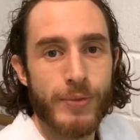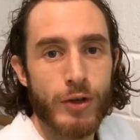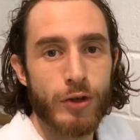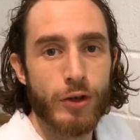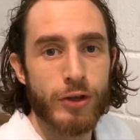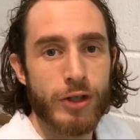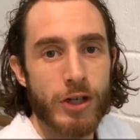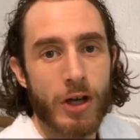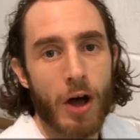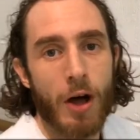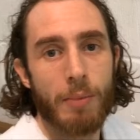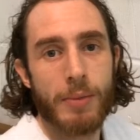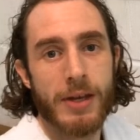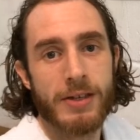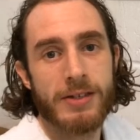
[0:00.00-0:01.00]

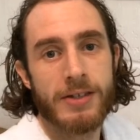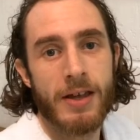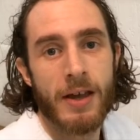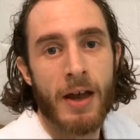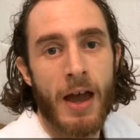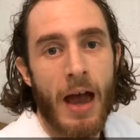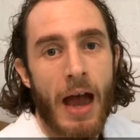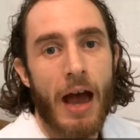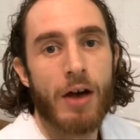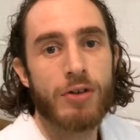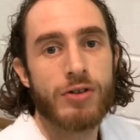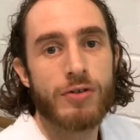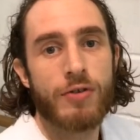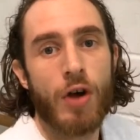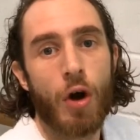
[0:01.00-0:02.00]
Yoshinkan means
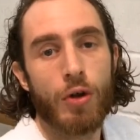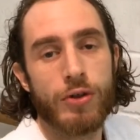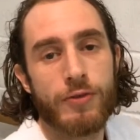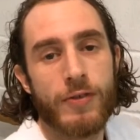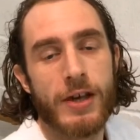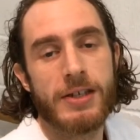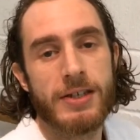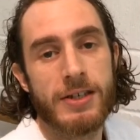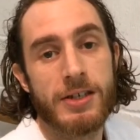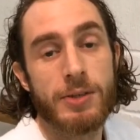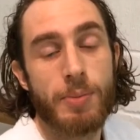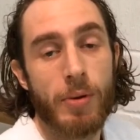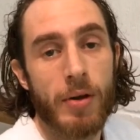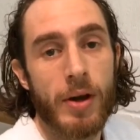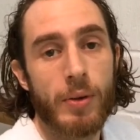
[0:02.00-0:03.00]
House of Cultivating
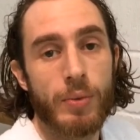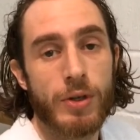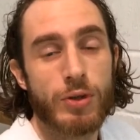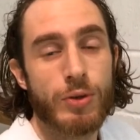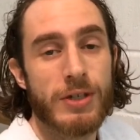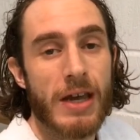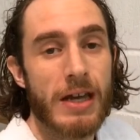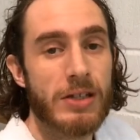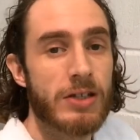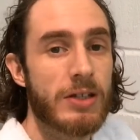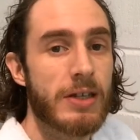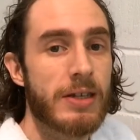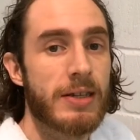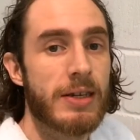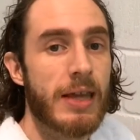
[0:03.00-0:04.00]
Spirit, which was
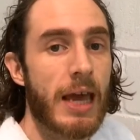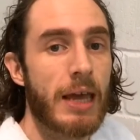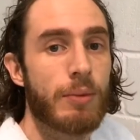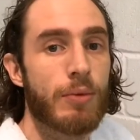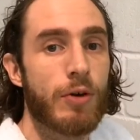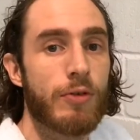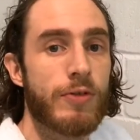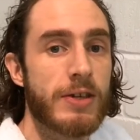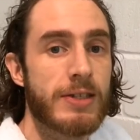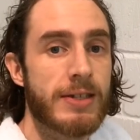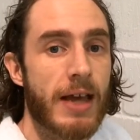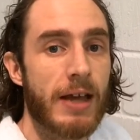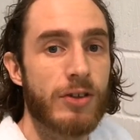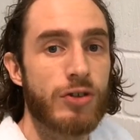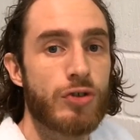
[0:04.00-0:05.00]
actually the name of his
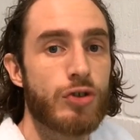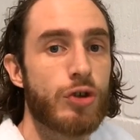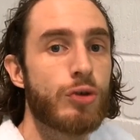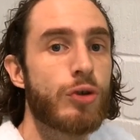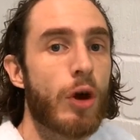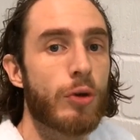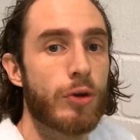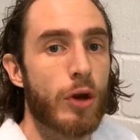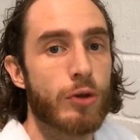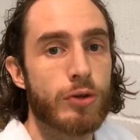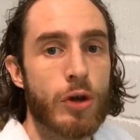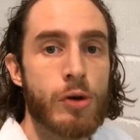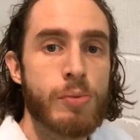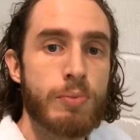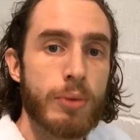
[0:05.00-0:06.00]
dad's judo
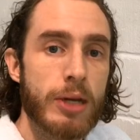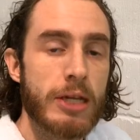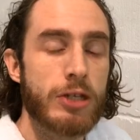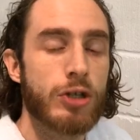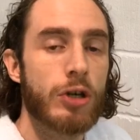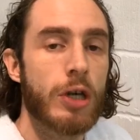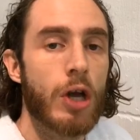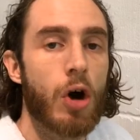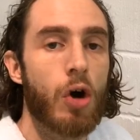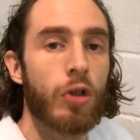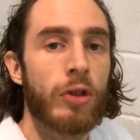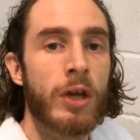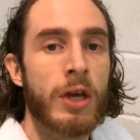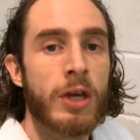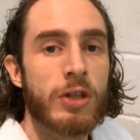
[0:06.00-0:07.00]
dojo, but he took it
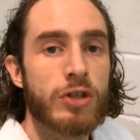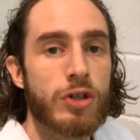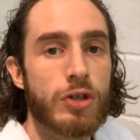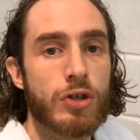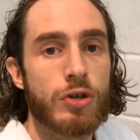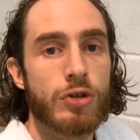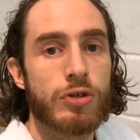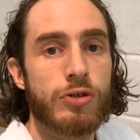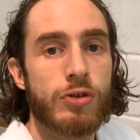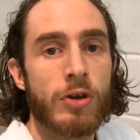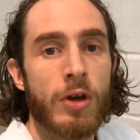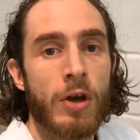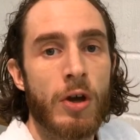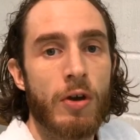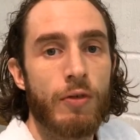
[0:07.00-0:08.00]
on to use
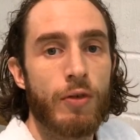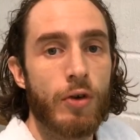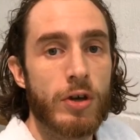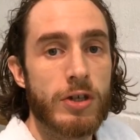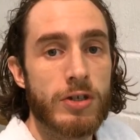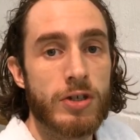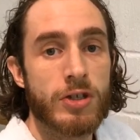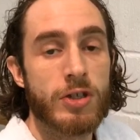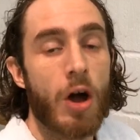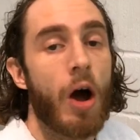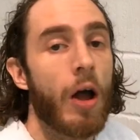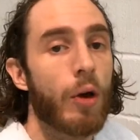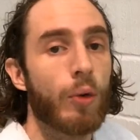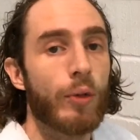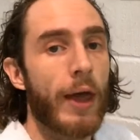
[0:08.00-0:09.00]
for his style